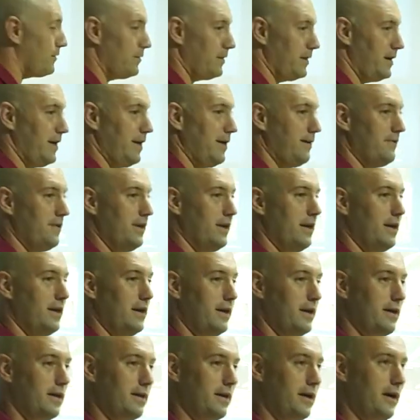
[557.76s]
only have
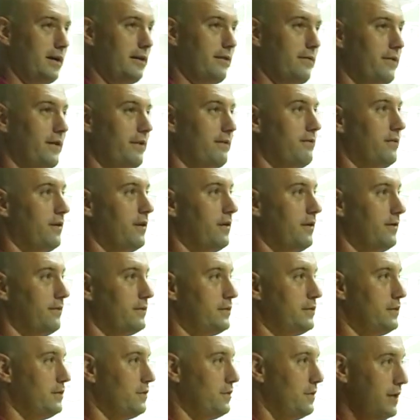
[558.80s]
they kind of
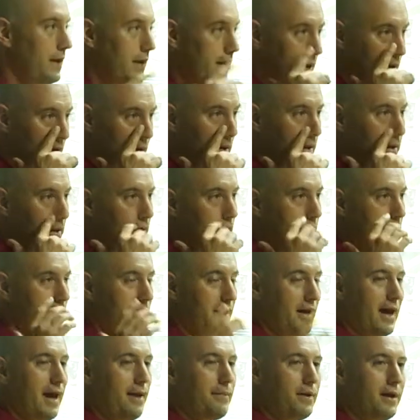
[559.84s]
evolved to
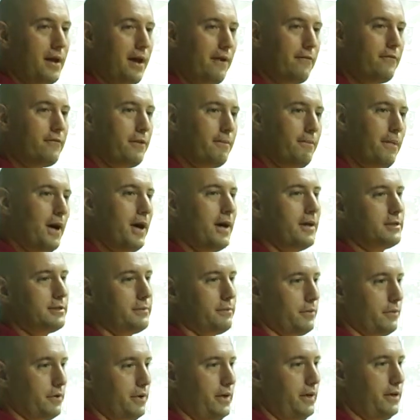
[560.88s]
inhabit every
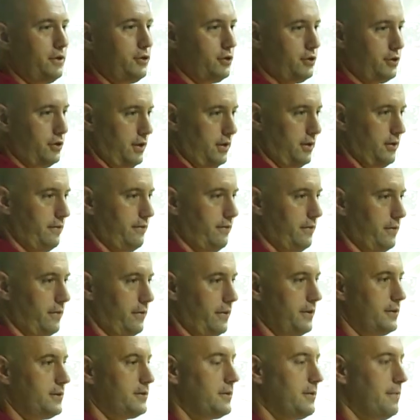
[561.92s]
possible niche in the
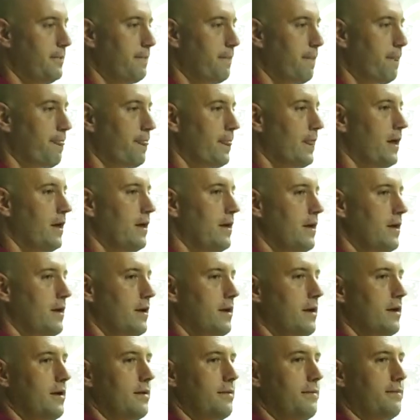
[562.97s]
forest,
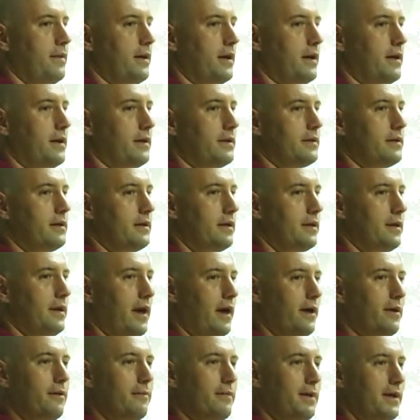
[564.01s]
but
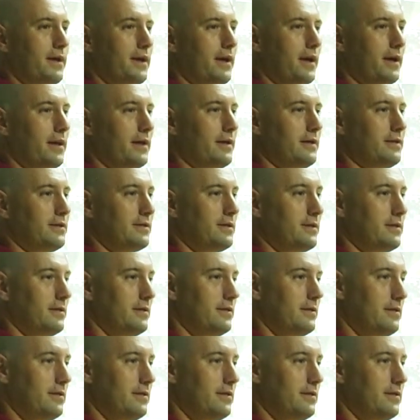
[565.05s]
Caribbean islands